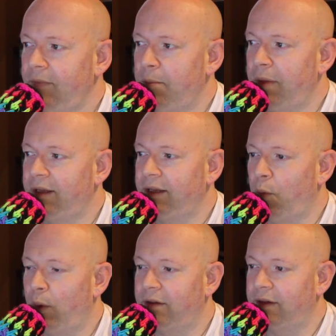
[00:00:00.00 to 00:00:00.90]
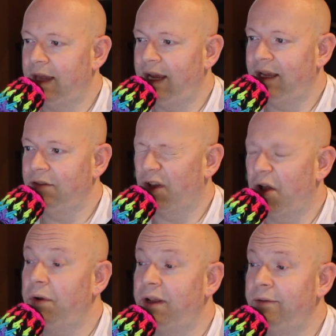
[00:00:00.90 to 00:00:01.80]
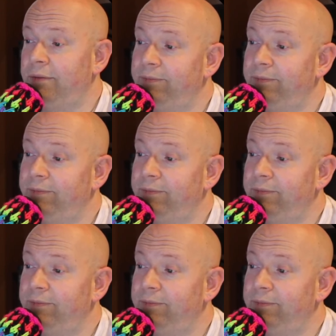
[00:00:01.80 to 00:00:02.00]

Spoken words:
Bayley went to tag in Dakota,